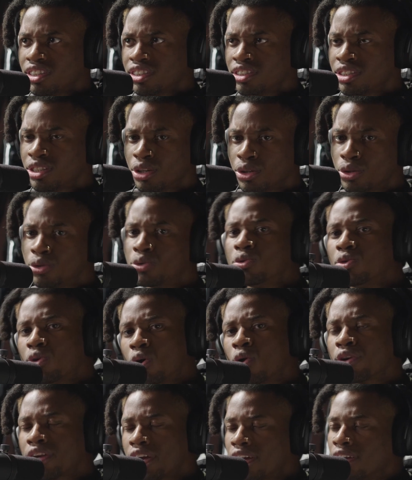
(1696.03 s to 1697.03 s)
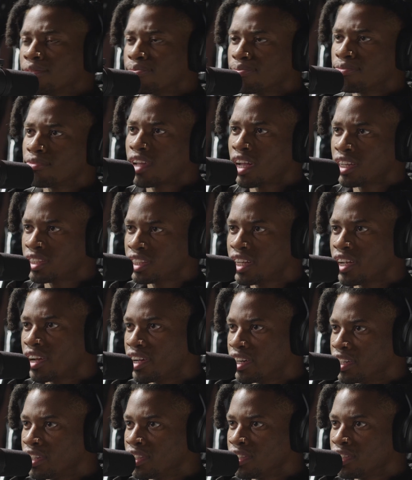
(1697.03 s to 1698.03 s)
So, okay, I see how
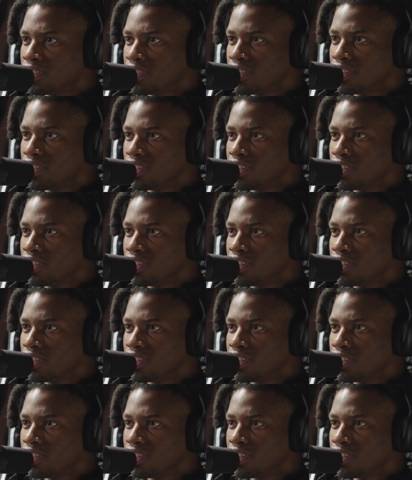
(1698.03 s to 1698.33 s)
it is.